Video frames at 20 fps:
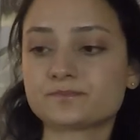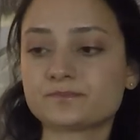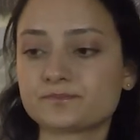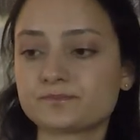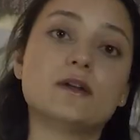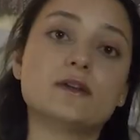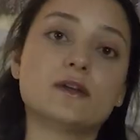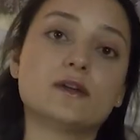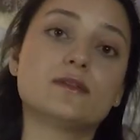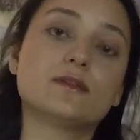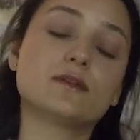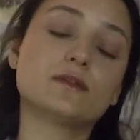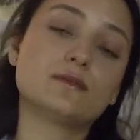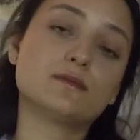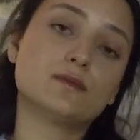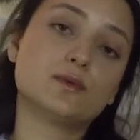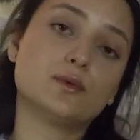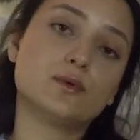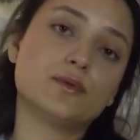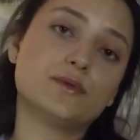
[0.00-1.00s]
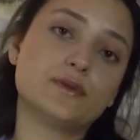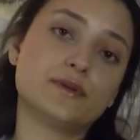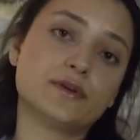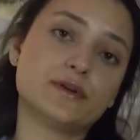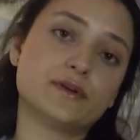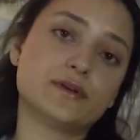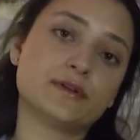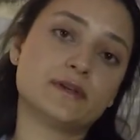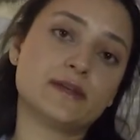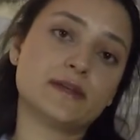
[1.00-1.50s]
Another
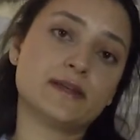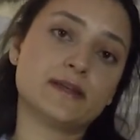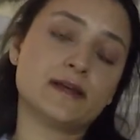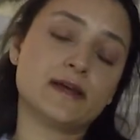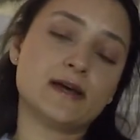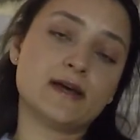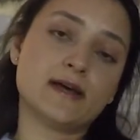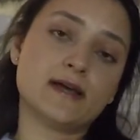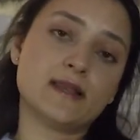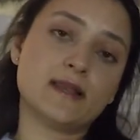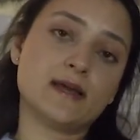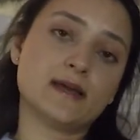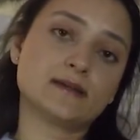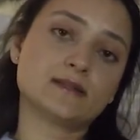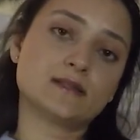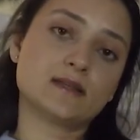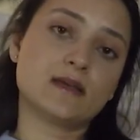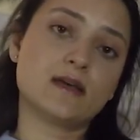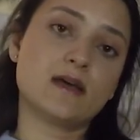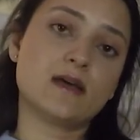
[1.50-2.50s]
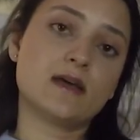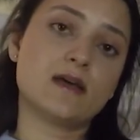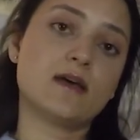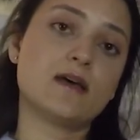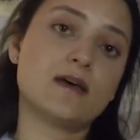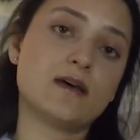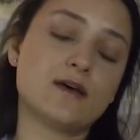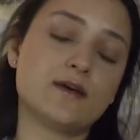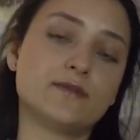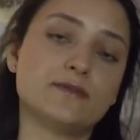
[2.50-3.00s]
folder that I like to
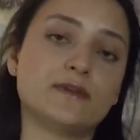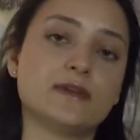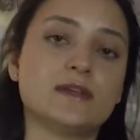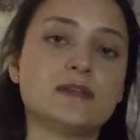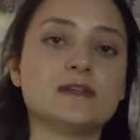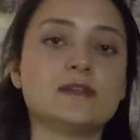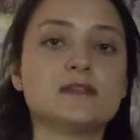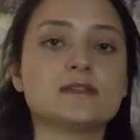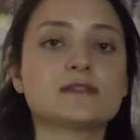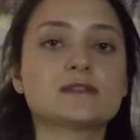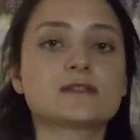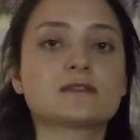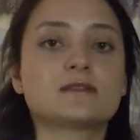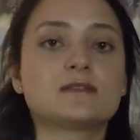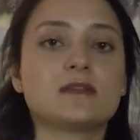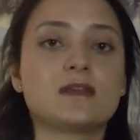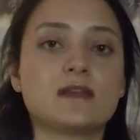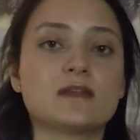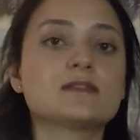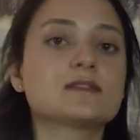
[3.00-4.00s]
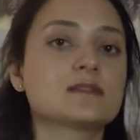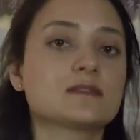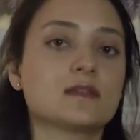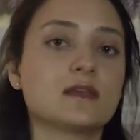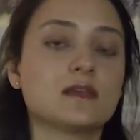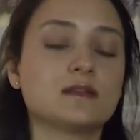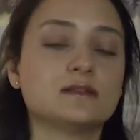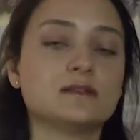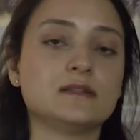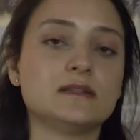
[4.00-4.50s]
have is tasks
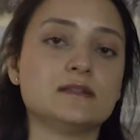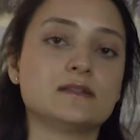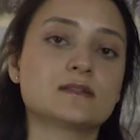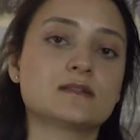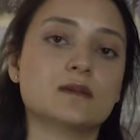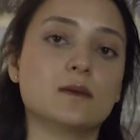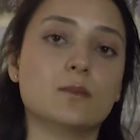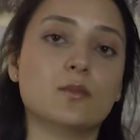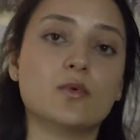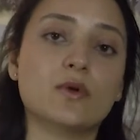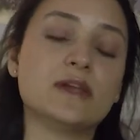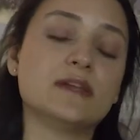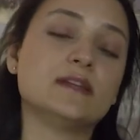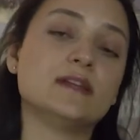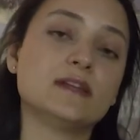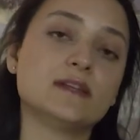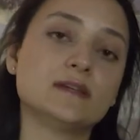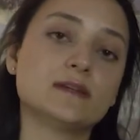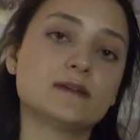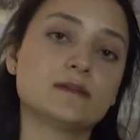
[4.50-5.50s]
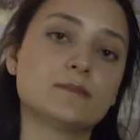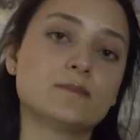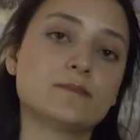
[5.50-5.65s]
that need some waiting.